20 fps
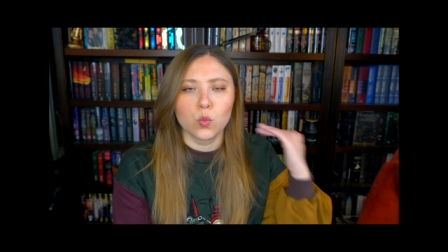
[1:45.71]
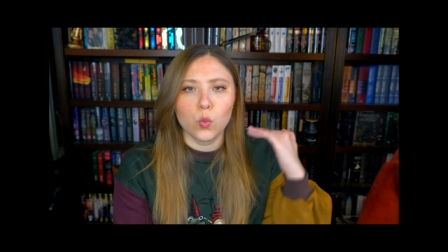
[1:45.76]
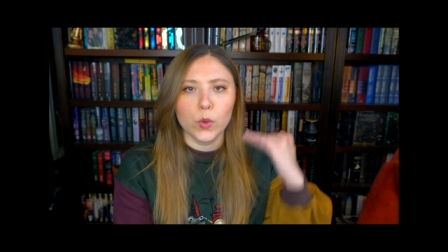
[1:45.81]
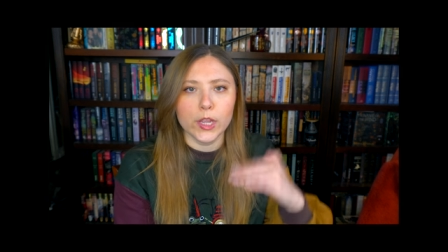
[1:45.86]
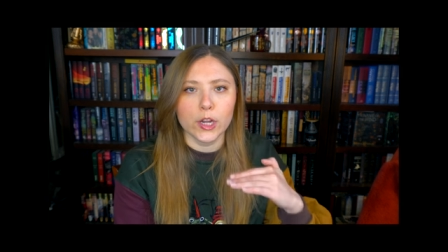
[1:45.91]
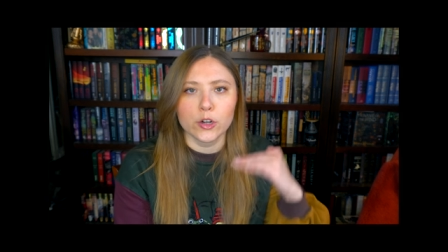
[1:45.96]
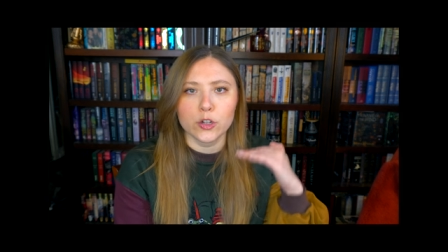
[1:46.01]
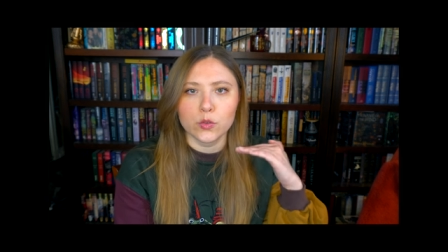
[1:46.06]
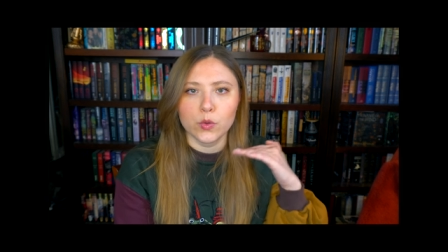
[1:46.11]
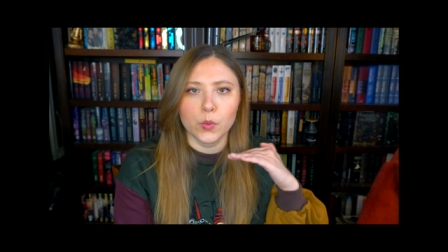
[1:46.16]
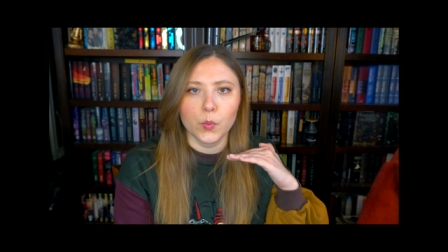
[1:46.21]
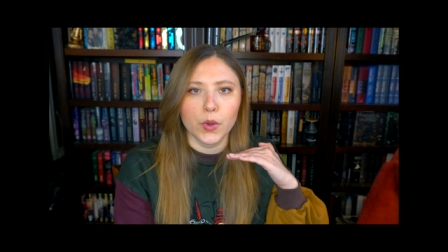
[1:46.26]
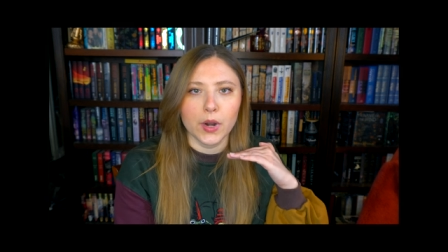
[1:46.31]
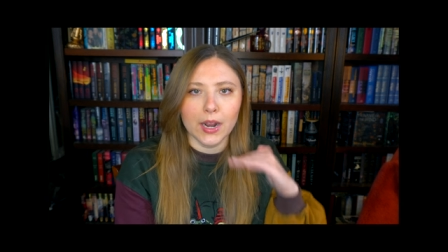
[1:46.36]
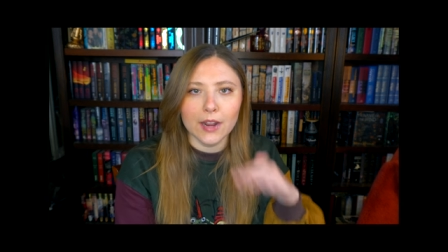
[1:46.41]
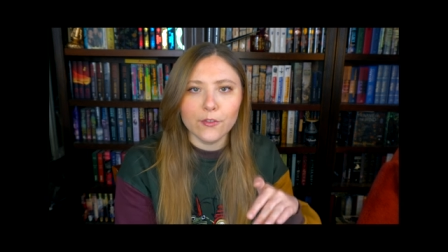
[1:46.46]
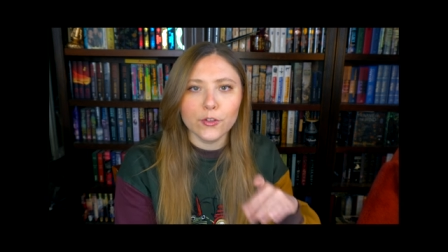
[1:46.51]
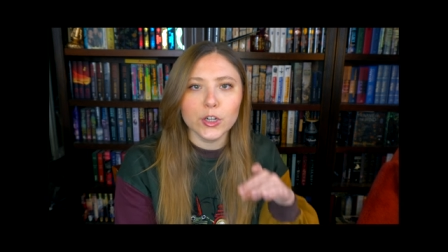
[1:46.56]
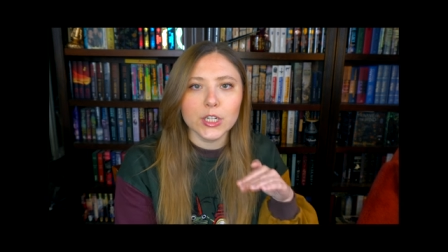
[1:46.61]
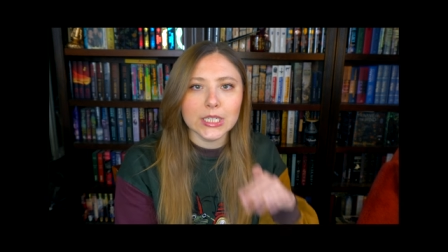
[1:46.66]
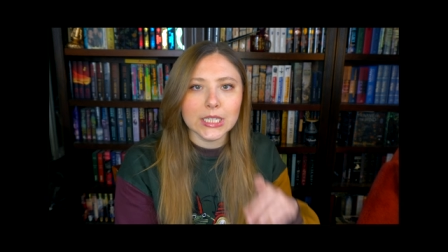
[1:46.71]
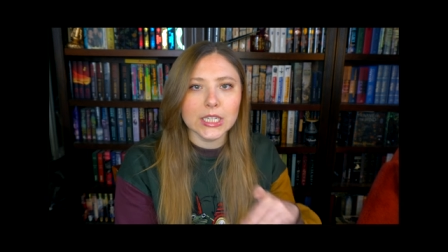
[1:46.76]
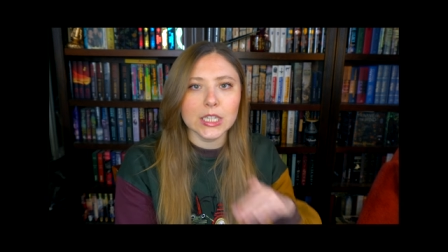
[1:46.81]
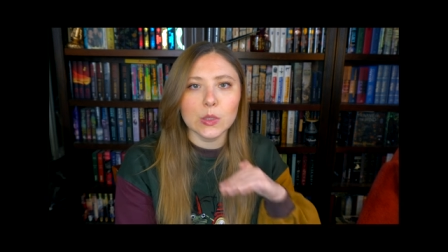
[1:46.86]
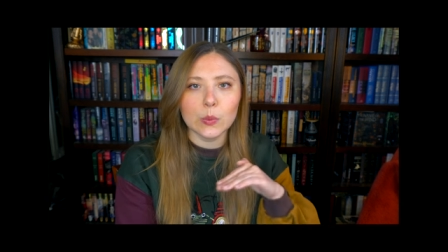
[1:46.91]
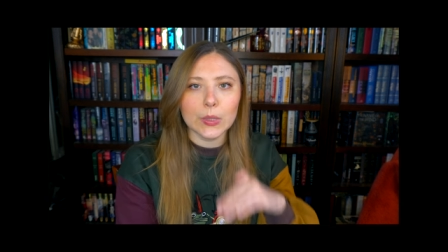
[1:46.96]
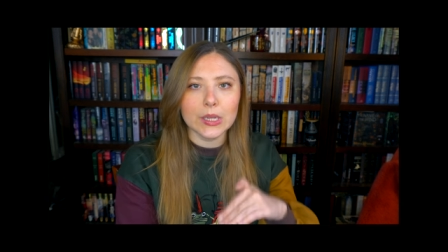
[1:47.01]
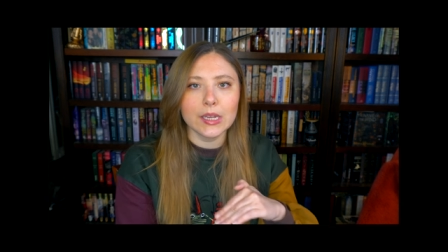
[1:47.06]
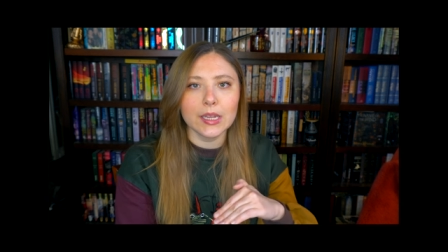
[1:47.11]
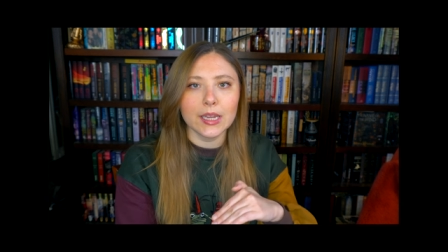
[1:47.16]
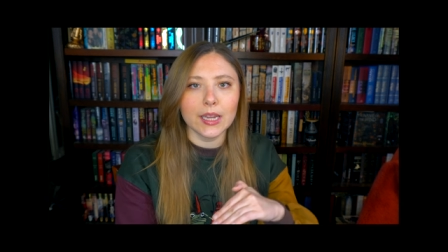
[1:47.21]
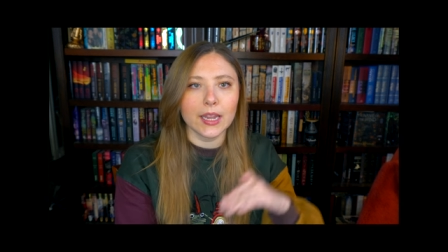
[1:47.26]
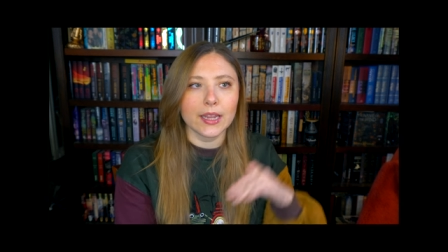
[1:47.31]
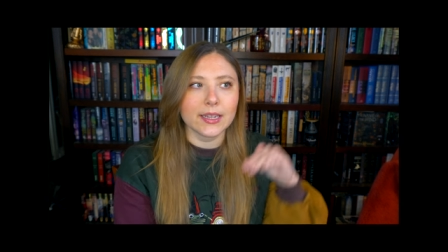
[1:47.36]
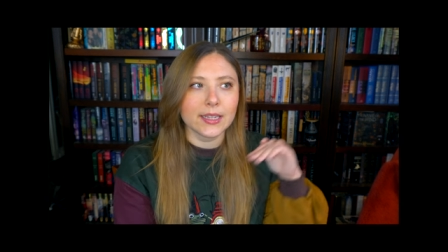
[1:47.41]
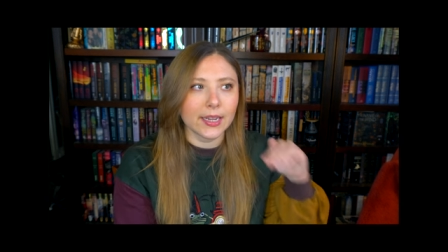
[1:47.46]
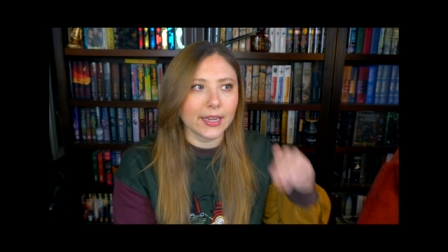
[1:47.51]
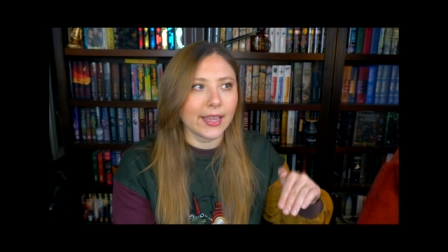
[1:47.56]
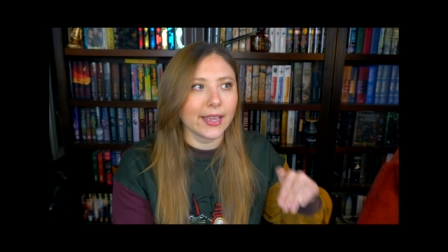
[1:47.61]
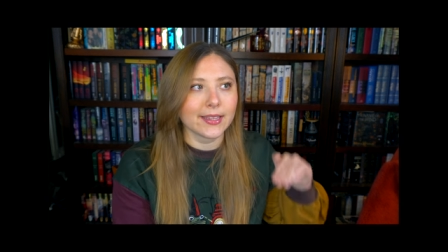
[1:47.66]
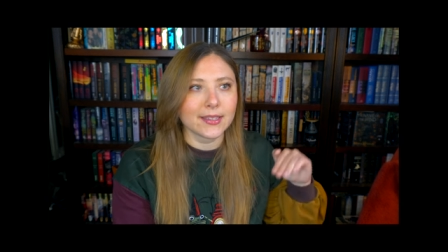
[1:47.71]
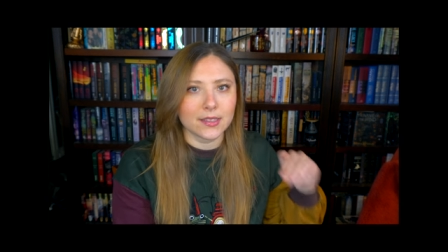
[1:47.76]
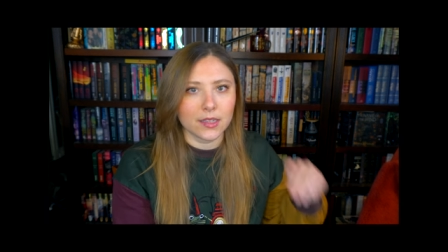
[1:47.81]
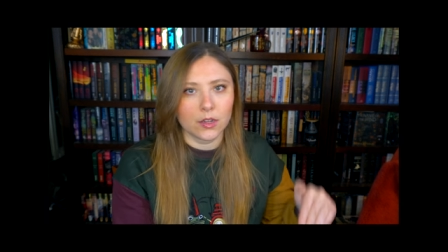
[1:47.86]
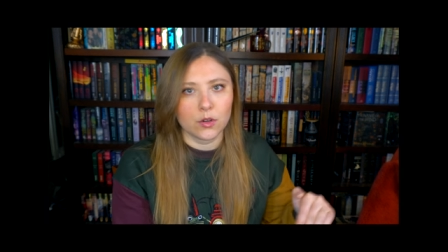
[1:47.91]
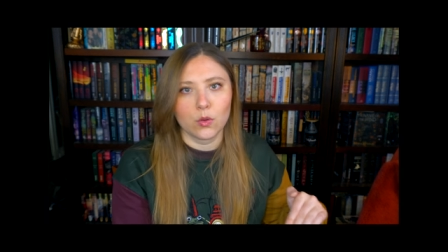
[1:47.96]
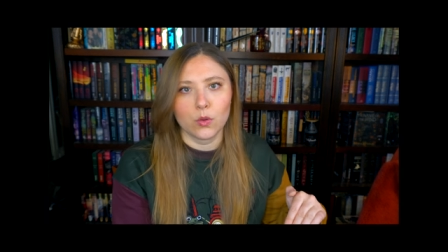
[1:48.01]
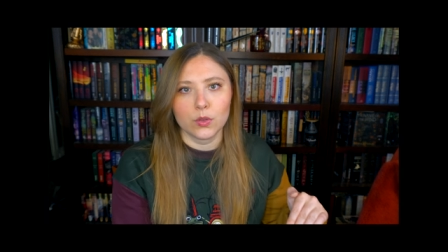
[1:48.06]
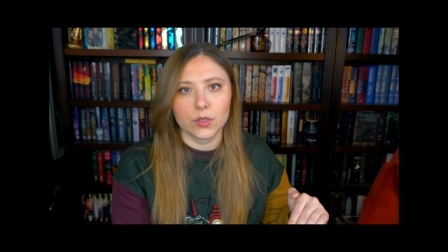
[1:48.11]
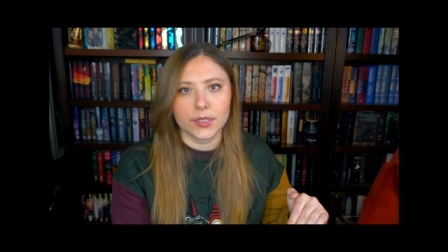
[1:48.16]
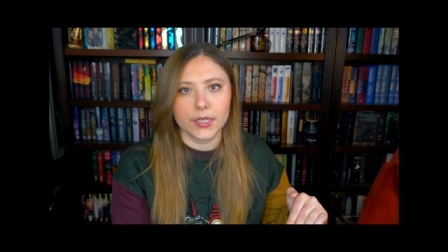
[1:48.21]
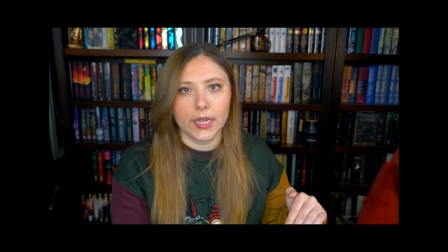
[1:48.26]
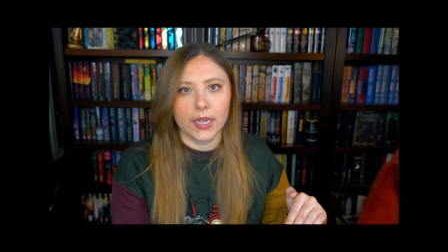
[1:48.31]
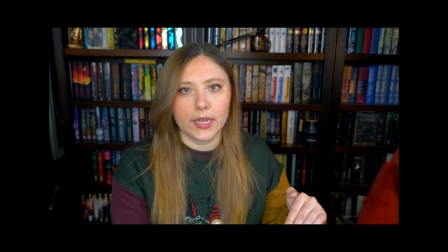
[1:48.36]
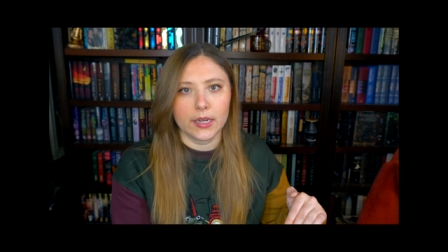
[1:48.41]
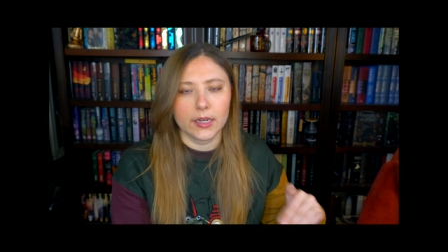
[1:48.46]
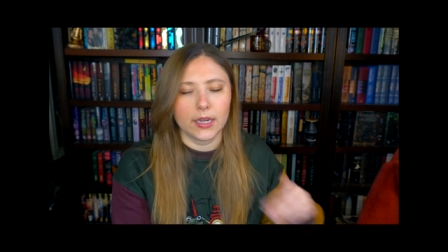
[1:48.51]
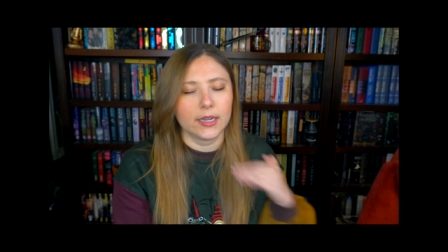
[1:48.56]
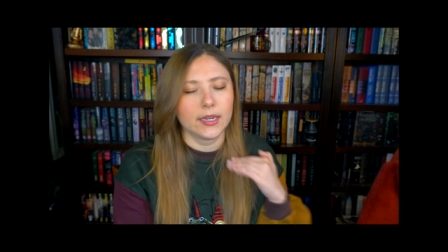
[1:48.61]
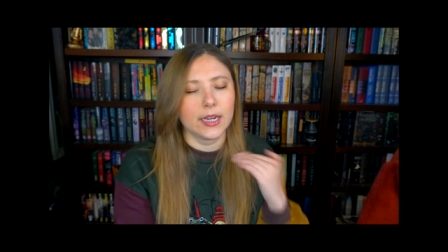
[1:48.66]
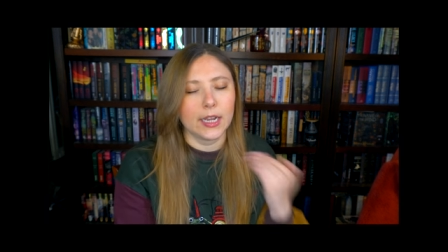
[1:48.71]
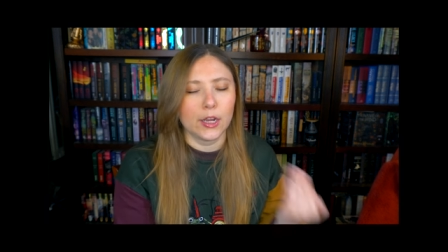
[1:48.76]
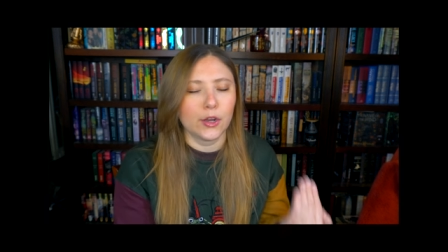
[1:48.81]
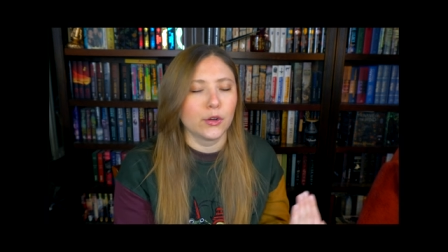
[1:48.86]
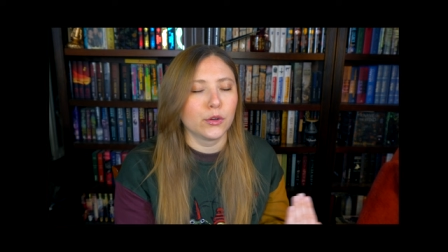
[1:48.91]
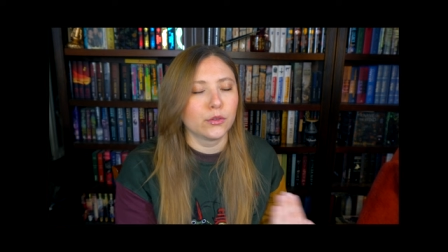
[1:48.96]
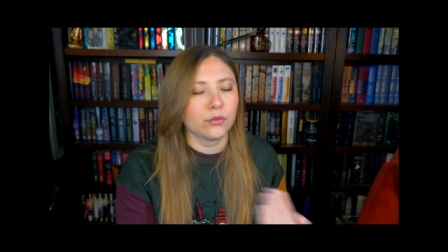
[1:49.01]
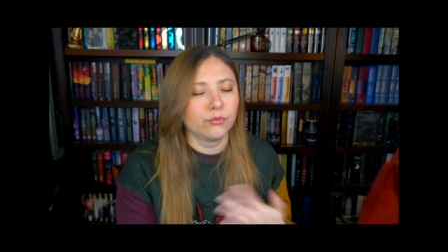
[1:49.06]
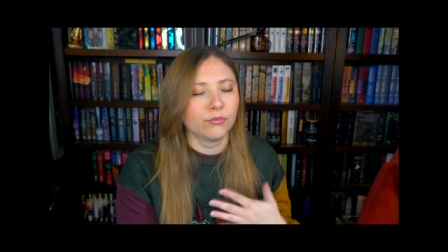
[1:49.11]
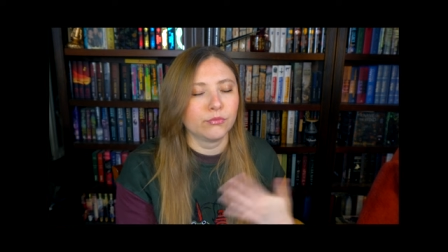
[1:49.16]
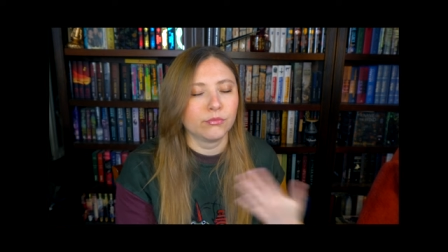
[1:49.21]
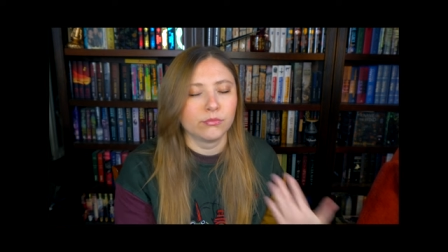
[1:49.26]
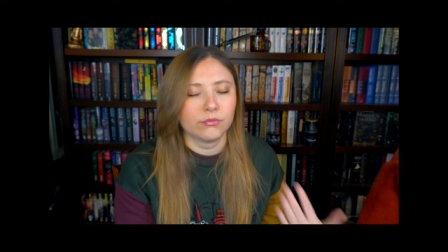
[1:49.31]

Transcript: we are doing whatever deal we need to get sun holes again? And now